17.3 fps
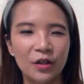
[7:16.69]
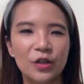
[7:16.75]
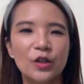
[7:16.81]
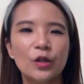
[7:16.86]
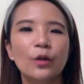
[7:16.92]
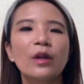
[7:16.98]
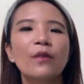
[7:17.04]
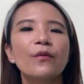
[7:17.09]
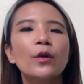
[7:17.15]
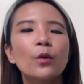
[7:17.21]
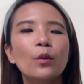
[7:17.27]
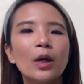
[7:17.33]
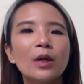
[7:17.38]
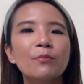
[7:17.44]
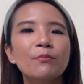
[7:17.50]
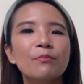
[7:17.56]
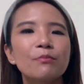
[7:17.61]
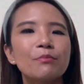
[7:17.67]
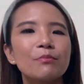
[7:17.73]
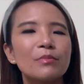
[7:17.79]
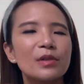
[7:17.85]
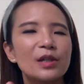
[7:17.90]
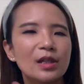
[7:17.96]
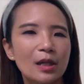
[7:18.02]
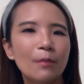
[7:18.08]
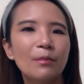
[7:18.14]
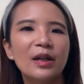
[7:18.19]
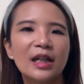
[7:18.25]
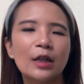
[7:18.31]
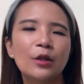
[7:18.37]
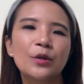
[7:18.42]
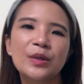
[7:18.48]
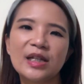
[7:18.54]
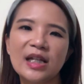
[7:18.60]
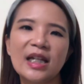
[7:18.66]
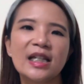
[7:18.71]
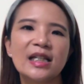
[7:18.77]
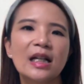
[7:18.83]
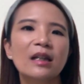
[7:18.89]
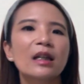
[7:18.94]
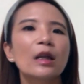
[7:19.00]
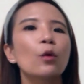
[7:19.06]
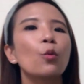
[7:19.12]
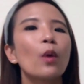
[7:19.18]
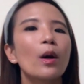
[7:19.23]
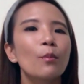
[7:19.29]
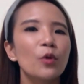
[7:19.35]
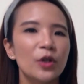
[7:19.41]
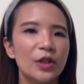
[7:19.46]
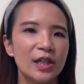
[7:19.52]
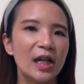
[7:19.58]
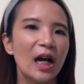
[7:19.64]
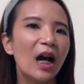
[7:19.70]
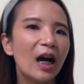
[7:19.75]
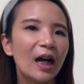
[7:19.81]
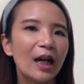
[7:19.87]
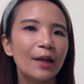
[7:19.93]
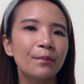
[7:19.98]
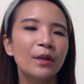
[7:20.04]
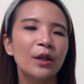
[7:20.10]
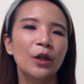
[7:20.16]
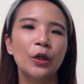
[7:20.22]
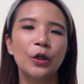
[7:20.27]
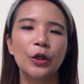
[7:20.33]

So if you want somebody to say something one more time,